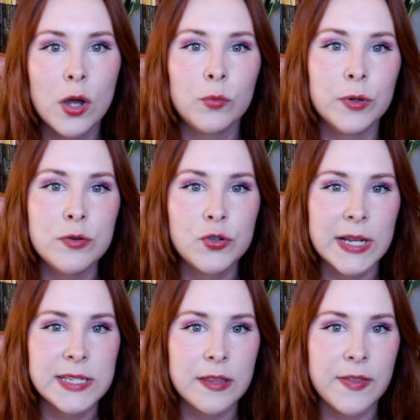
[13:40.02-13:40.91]
Rune
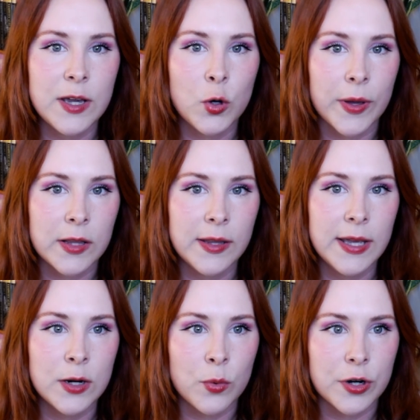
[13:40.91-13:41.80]
tries to think quickly
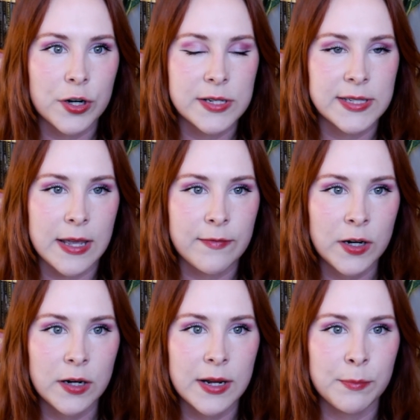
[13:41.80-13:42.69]
in order to save
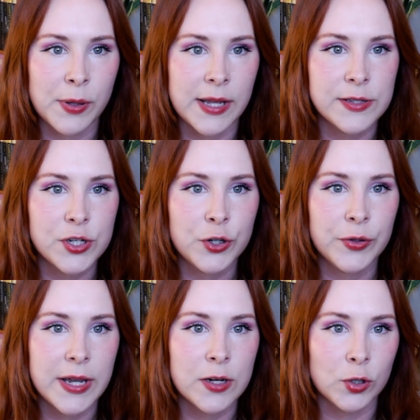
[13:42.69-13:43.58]
her and plans to
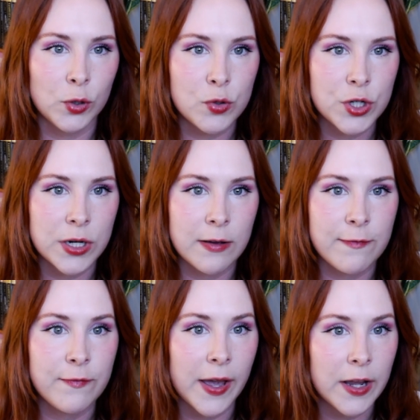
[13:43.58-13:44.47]
create an illusion of
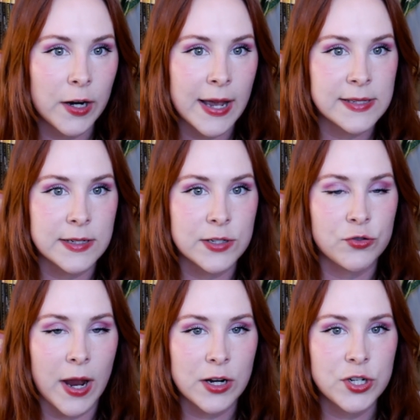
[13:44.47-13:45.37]
fire as a
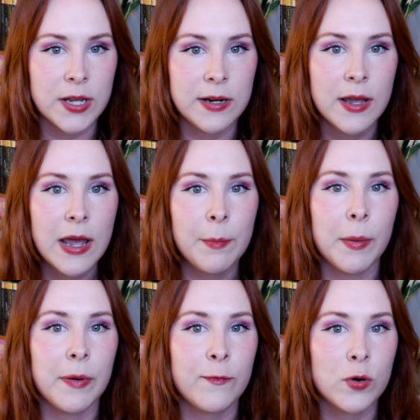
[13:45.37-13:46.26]
distraction,
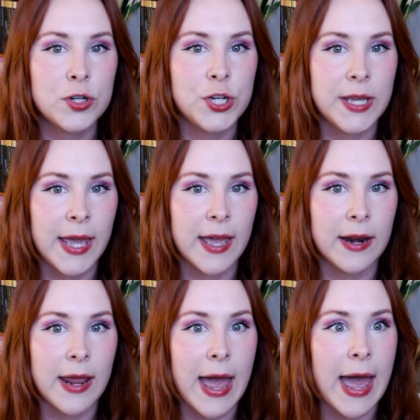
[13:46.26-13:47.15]
but before she
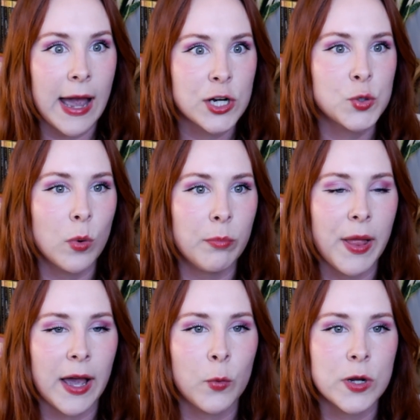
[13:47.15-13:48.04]
can, actual
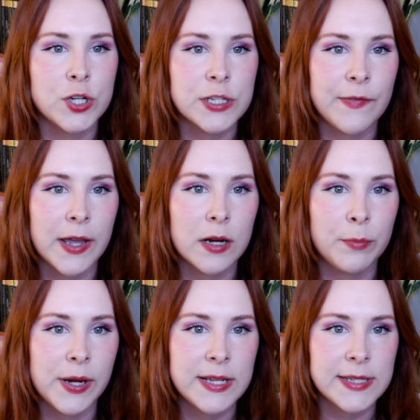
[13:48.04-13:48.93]
Black Witch's fire
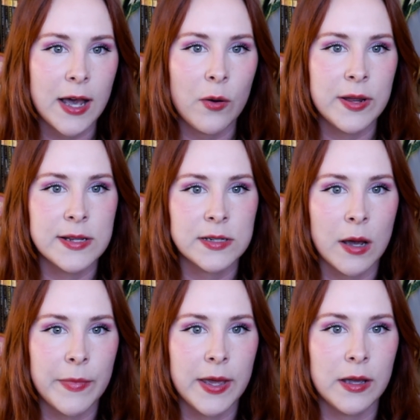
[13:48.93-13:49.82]
breaks out and is
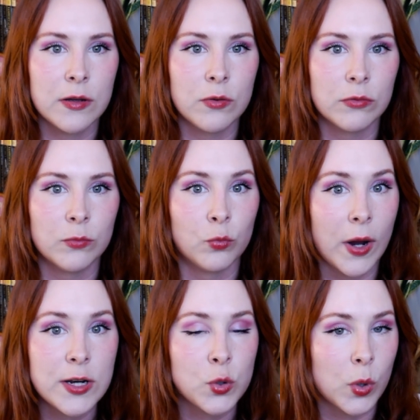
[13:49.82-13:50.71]
coming
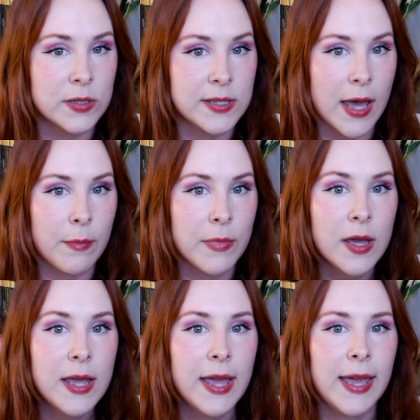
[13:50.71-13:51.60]
right towards them,
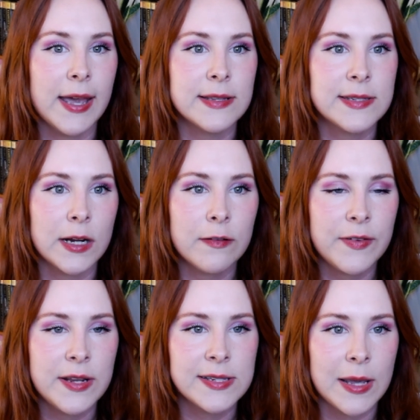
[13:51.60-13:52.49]
and
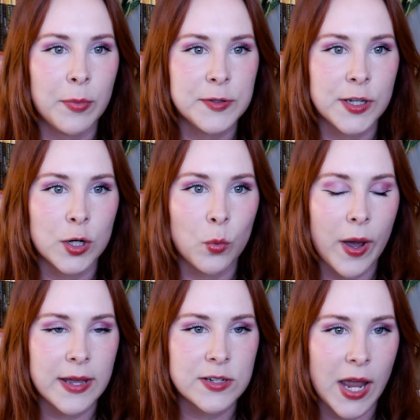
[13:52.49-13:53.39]
Seraphine is able to get
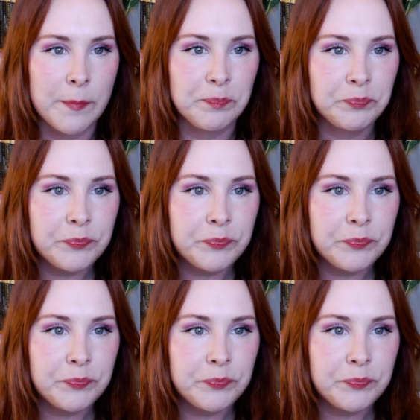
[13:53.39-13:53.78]
away in time.